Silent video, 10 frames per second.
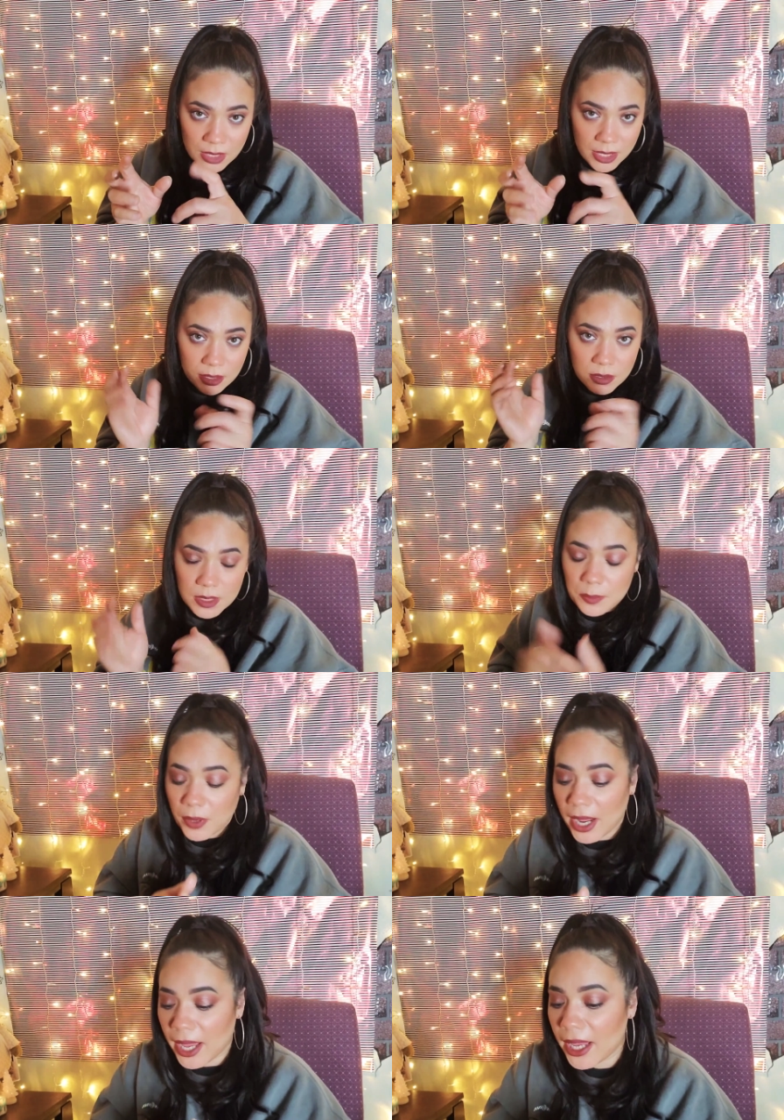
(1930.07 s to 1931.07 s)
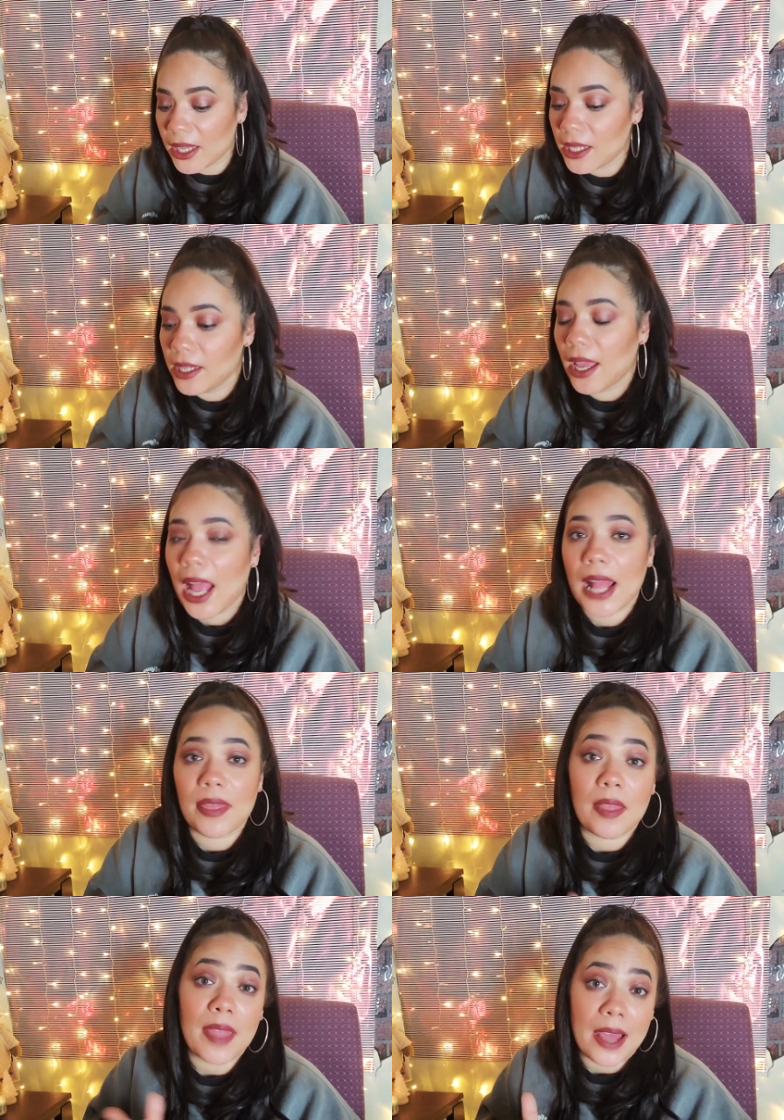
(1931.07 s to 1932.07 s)
little spray,
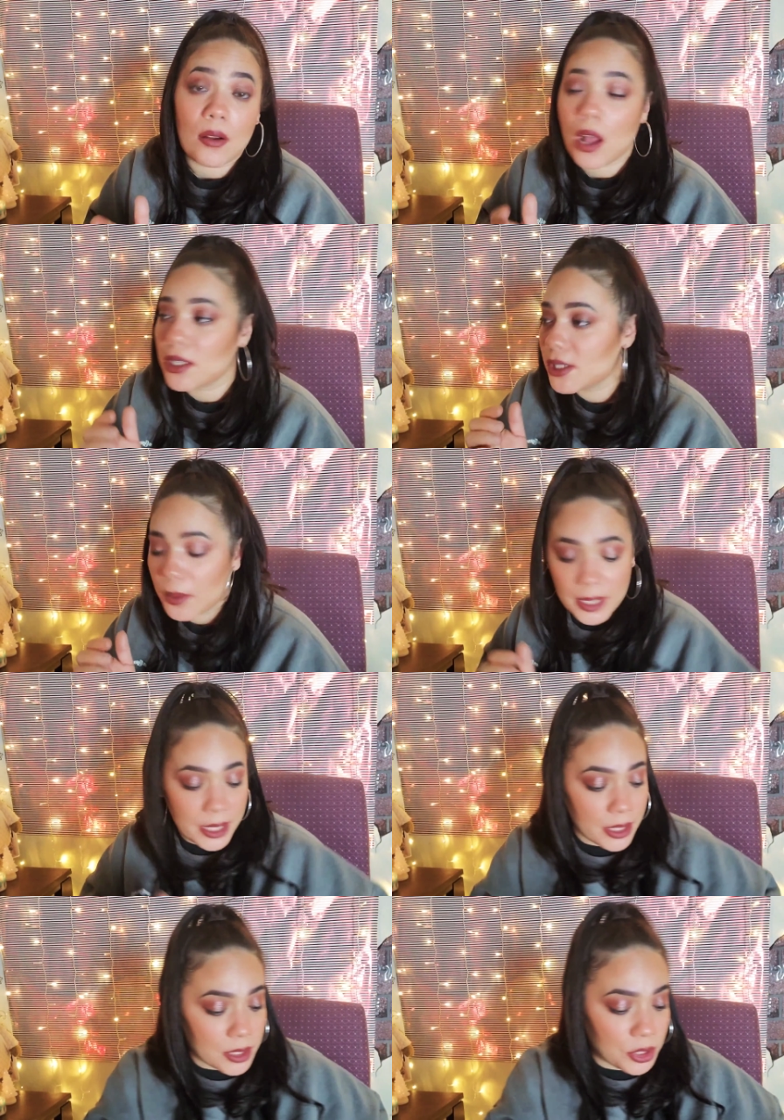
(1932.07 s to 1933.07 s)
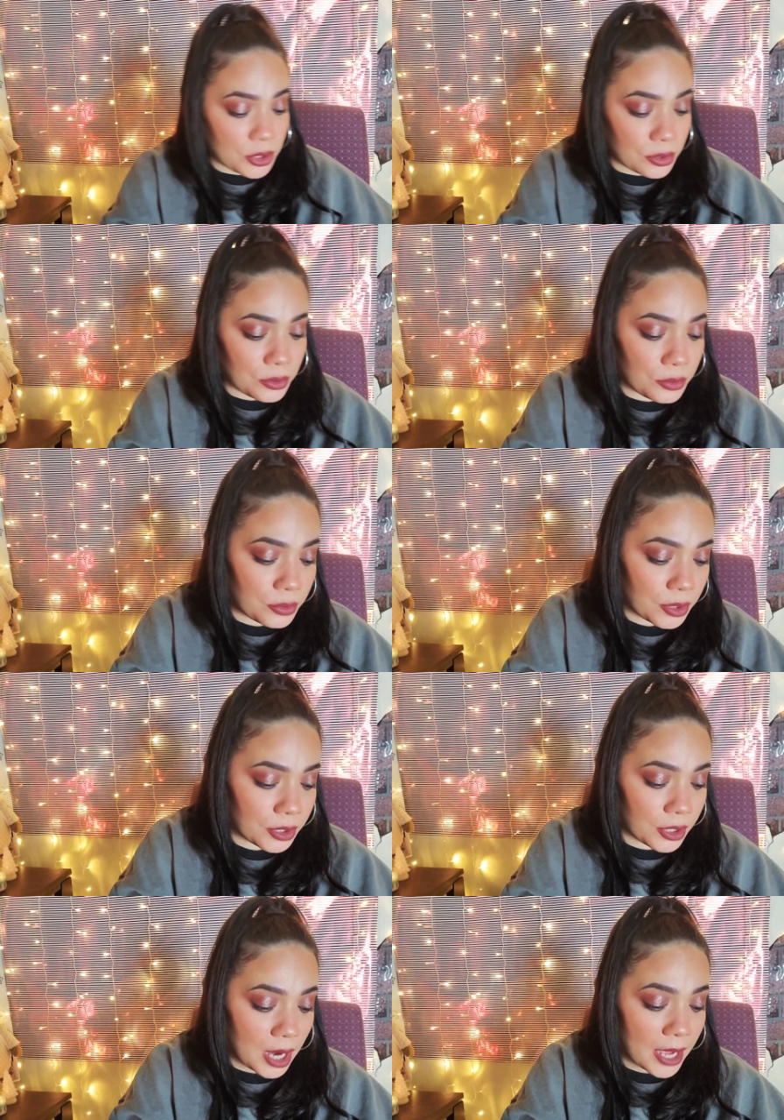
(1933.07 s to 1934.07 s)
and then that'll also adhere to
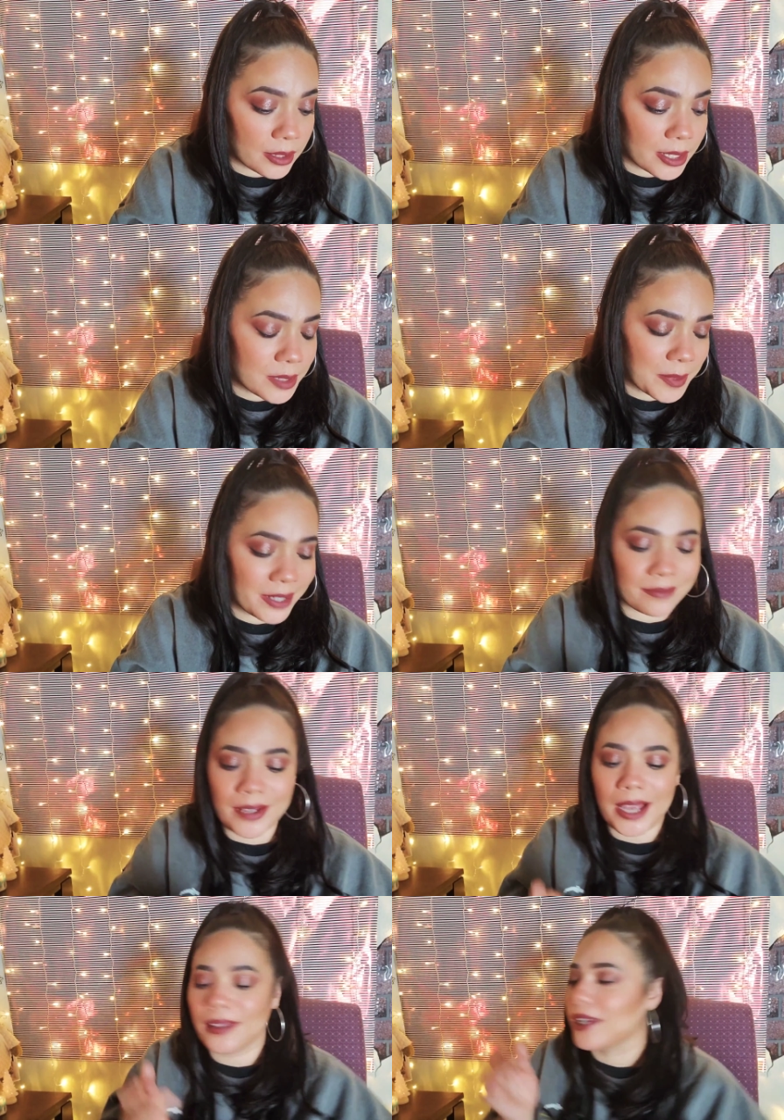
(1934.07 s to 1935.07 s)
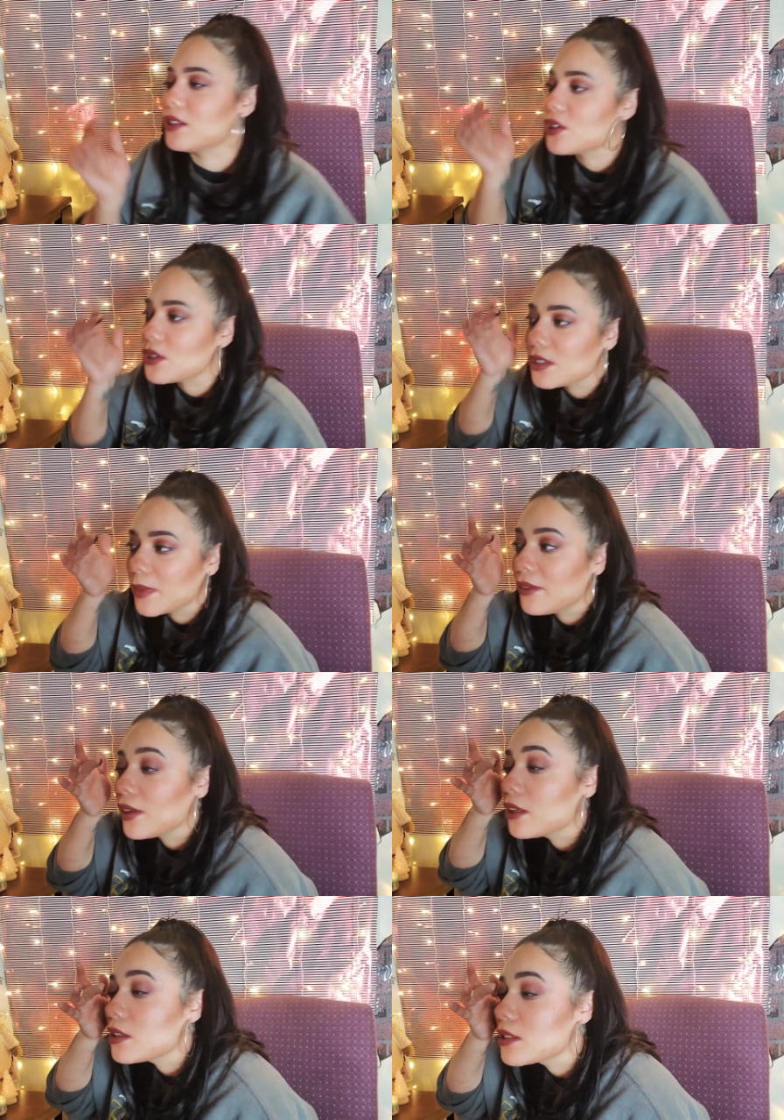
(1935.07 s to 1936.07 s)
your eyelids, but I like just using my
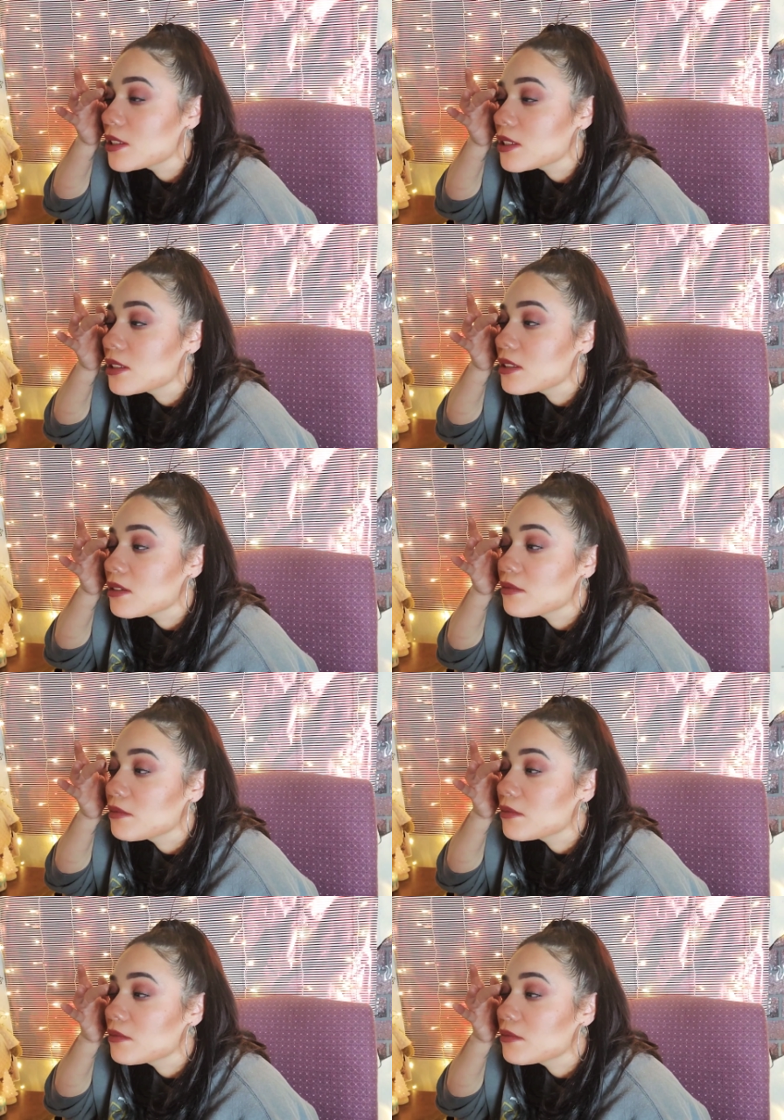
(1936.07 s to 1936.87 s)
fingers. It's just,